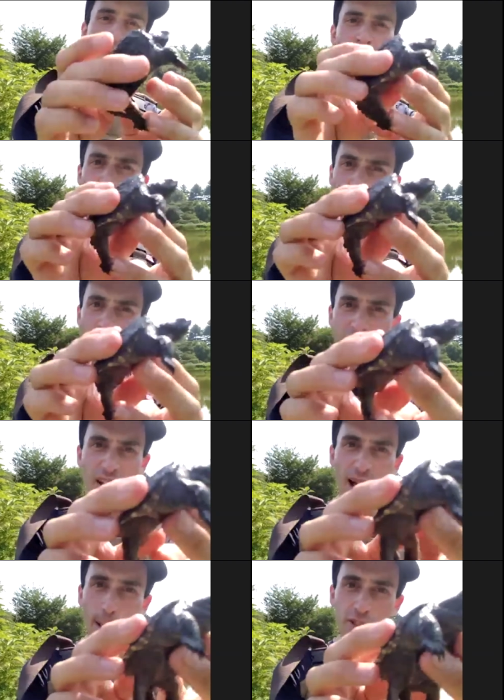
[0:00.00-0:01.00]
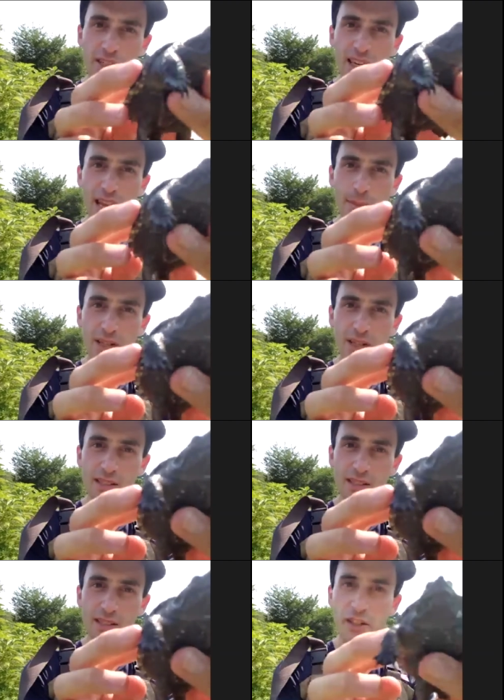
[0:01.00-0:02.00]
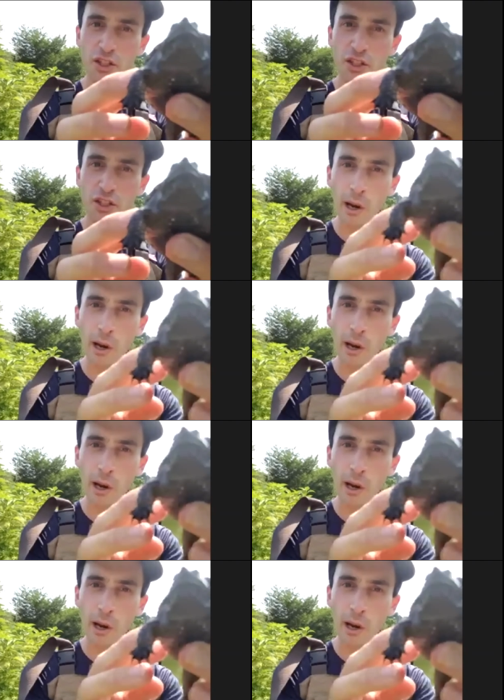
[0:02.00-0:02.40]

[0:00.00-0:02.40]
right? The color scheme is a lot duller,